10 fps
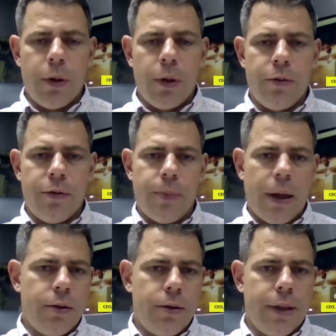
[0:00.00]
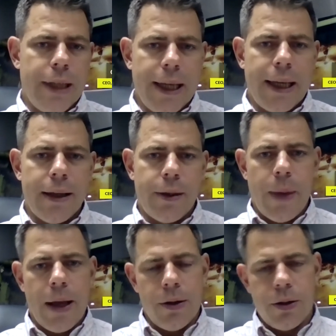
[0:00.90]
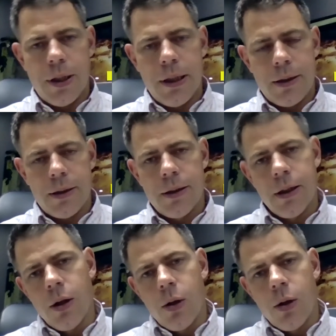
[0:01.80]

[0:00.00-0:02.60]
we've managed to de-gear the balance sheet, and